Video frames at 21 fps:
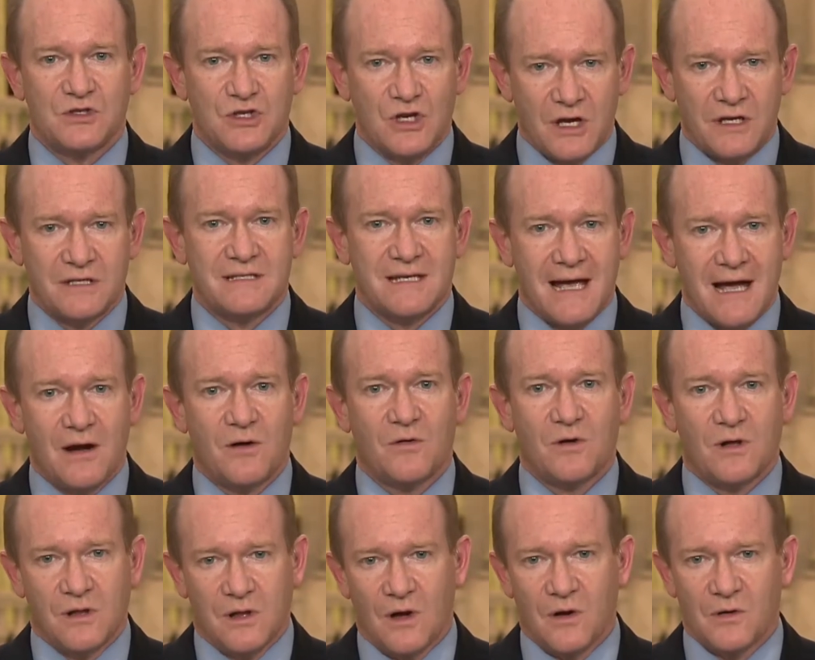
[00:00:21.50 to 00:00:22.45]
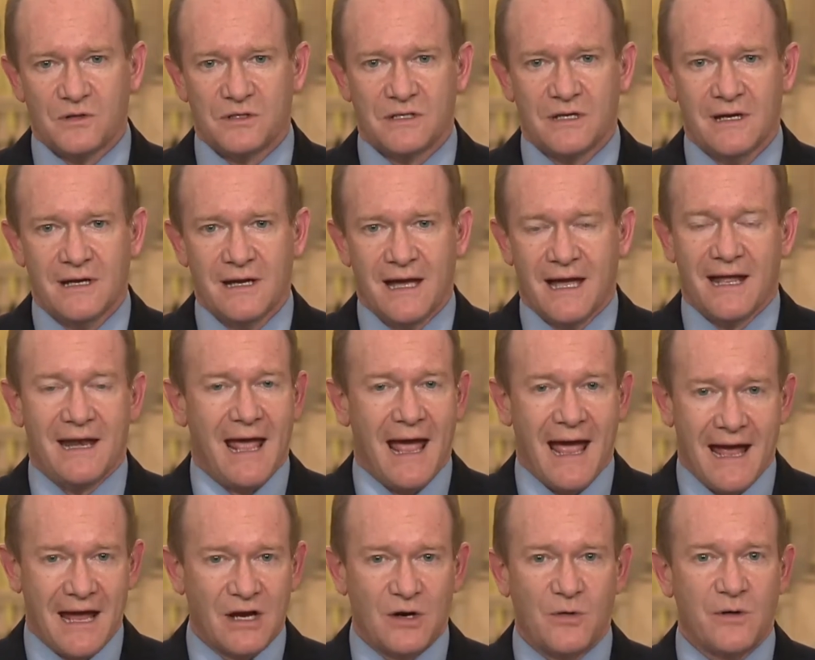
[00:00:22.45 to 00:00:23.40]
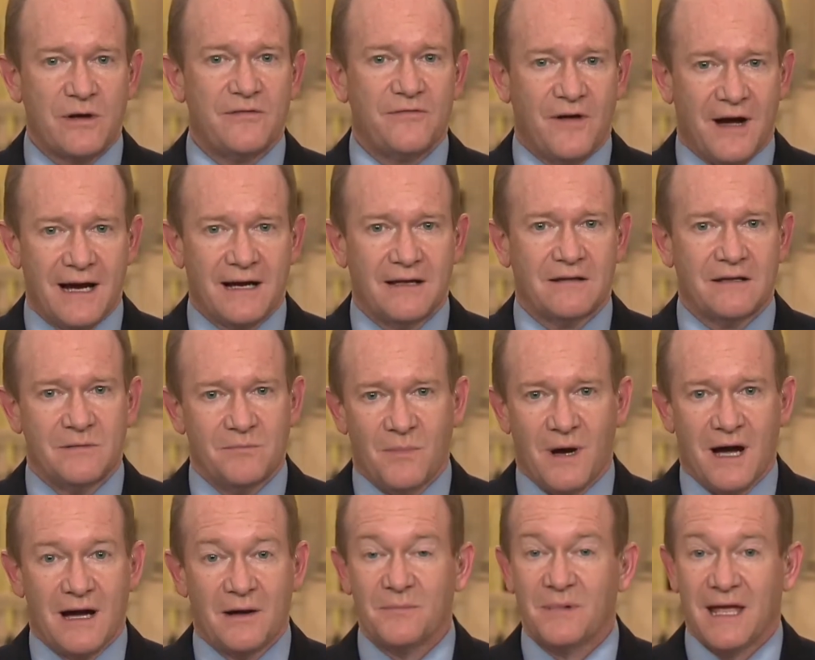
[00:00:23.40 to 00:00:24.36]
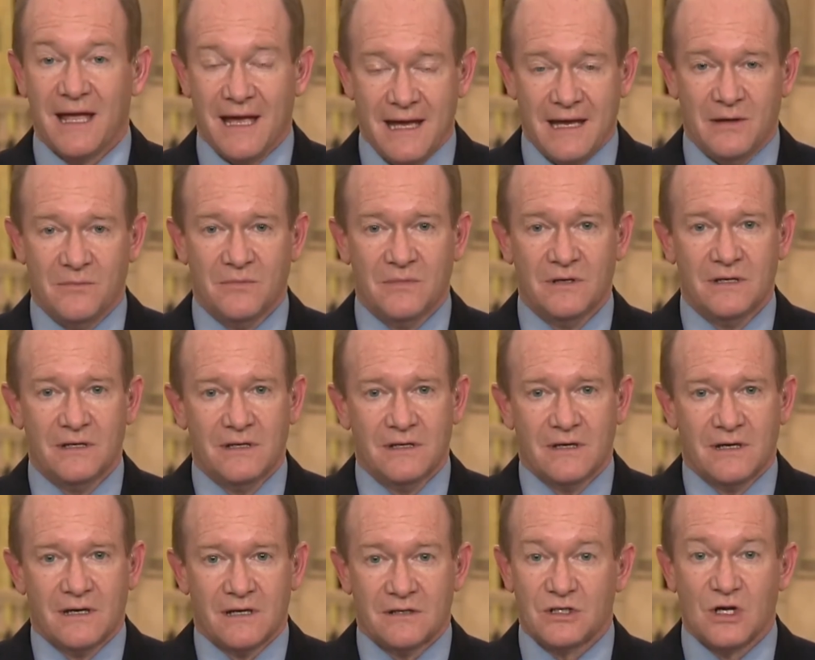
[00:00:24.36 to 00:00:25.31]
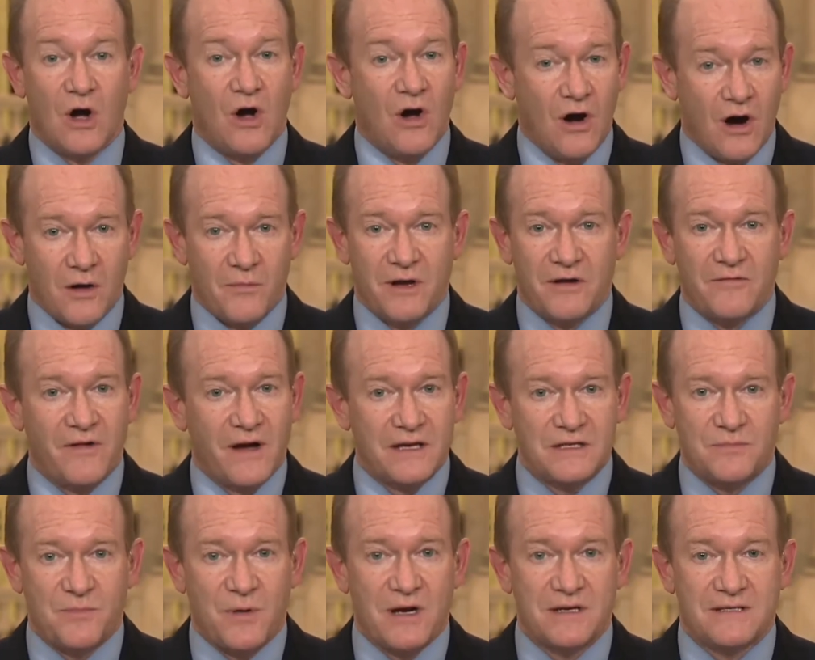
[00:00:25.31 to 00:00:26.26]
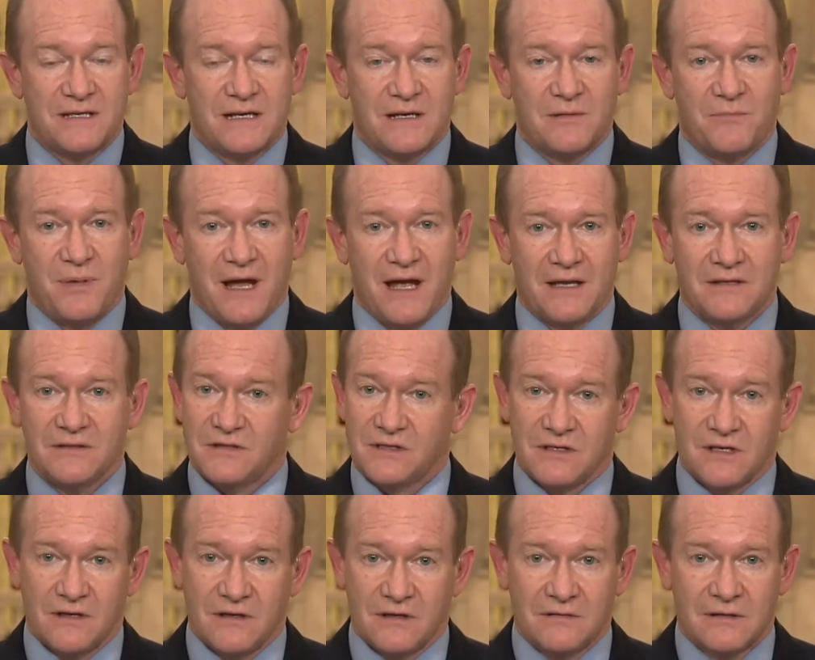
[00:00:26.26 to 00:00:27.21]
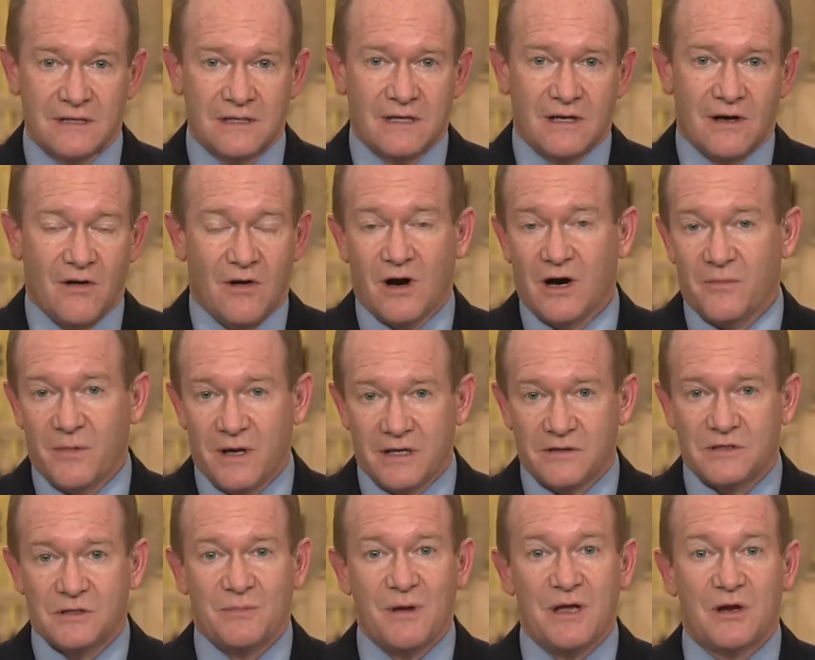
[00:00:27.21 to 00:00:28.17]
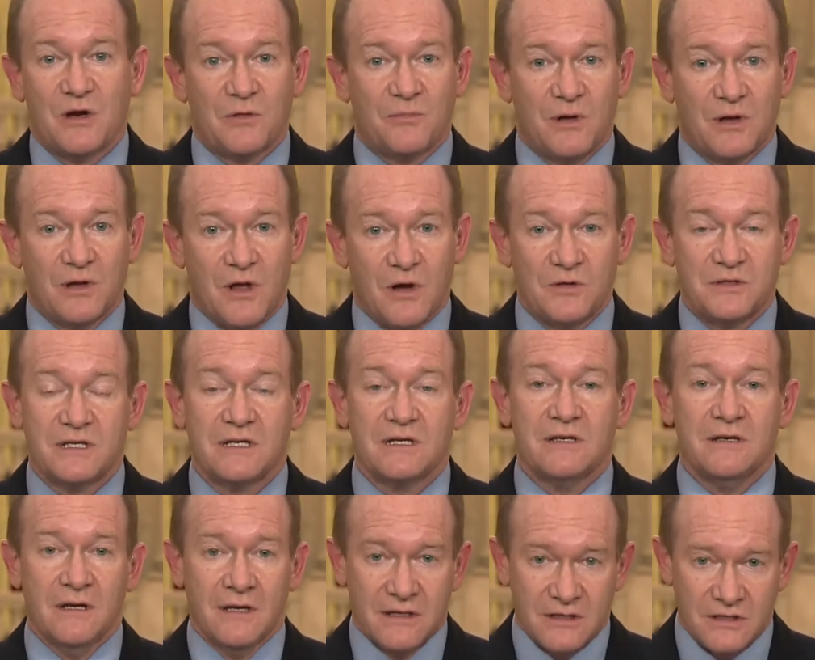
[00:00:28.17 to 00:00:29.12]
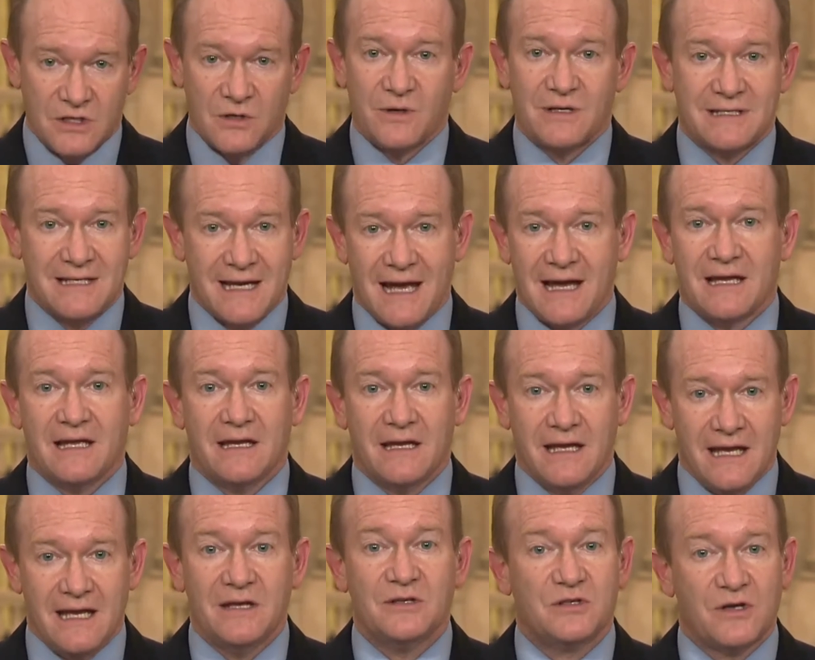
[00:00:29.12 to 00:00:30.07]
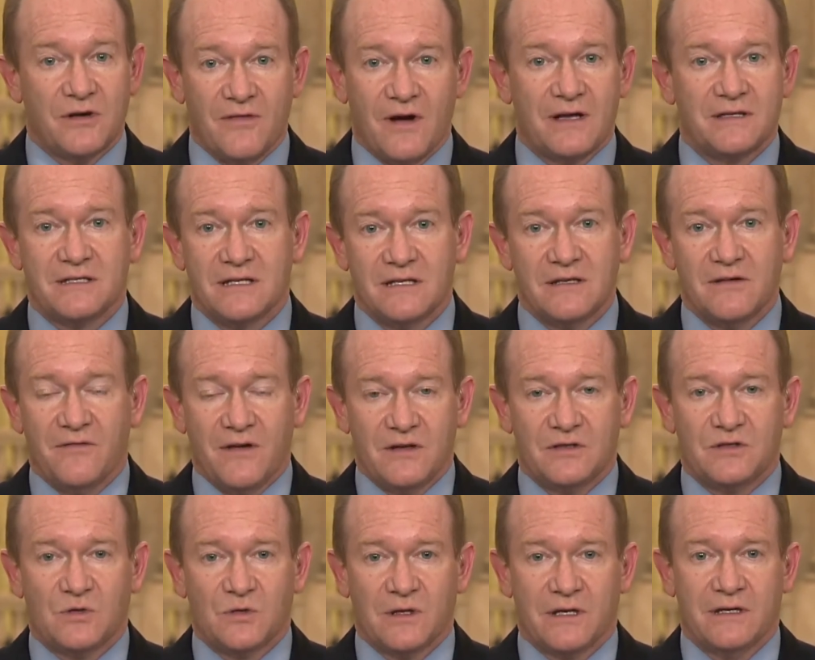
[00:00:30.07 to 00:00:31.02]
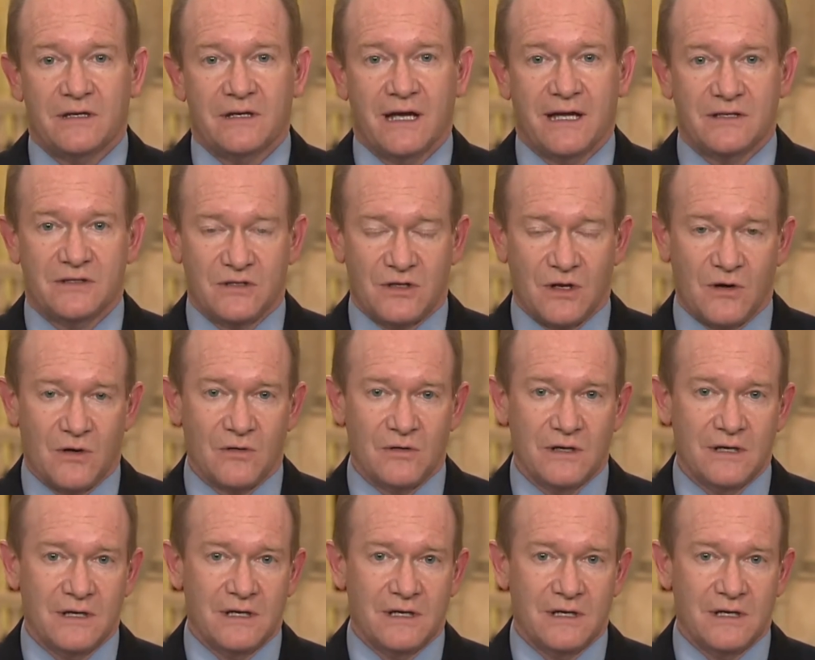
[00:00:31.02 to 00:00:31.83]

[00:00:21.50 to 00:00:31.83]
just how close an angry, violent mob came to harming Vice President Pence, to harming Speaker Pelosi, to attacking each of us individually. And so